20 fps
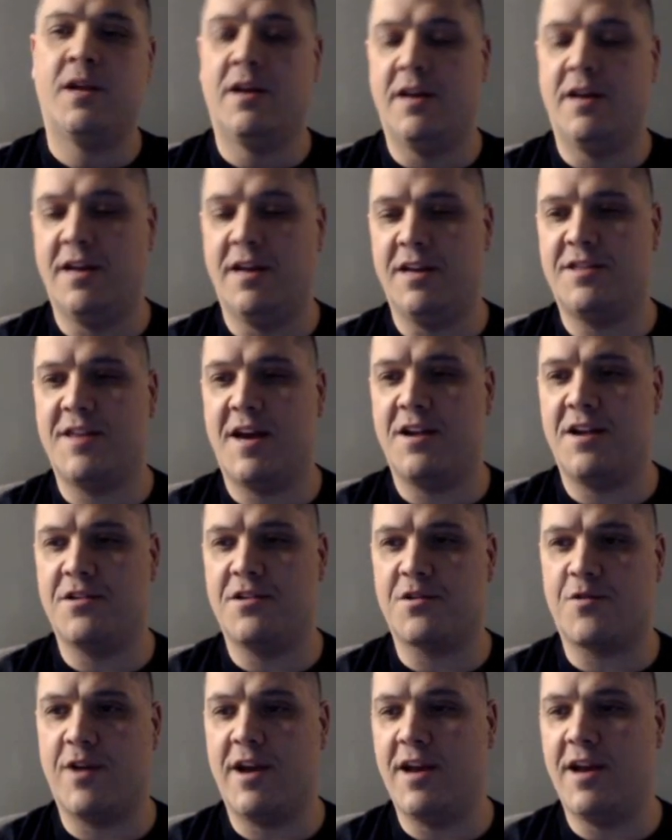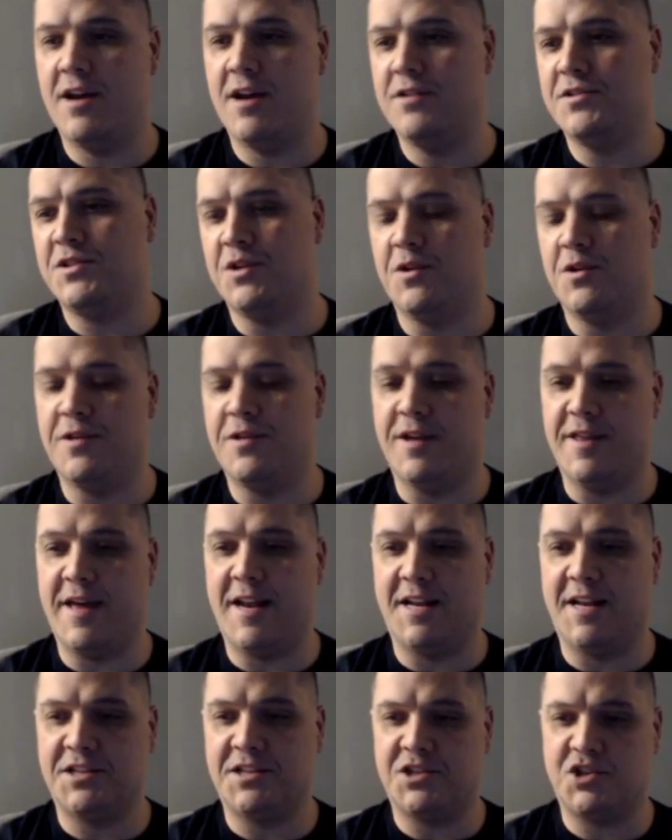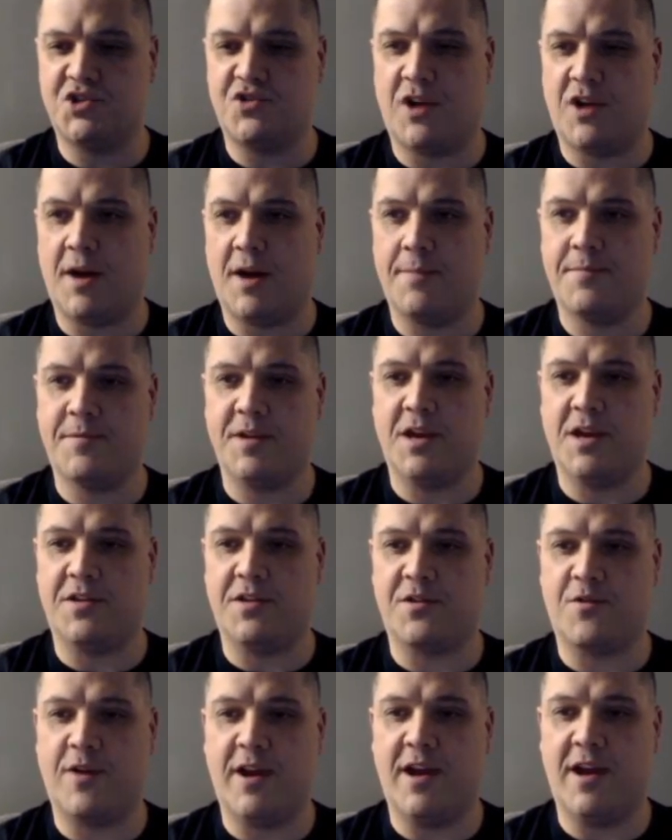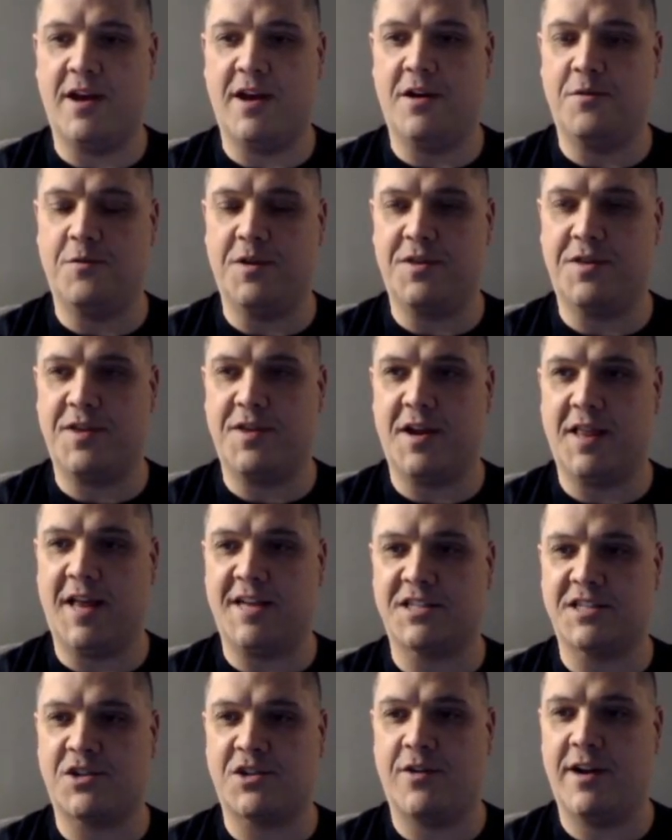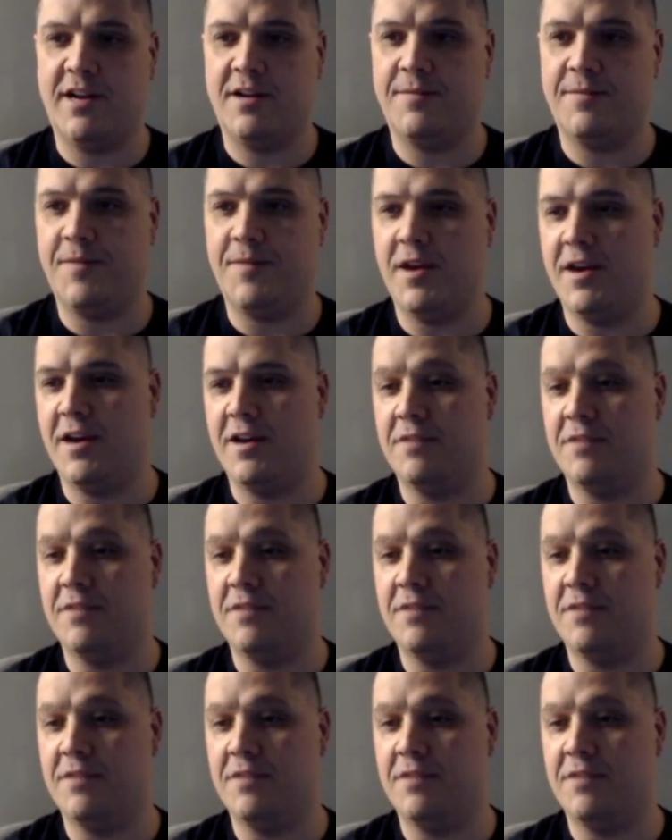It hit that other Greyhound, so then that lets us drop the other Greyhound with that last credit, and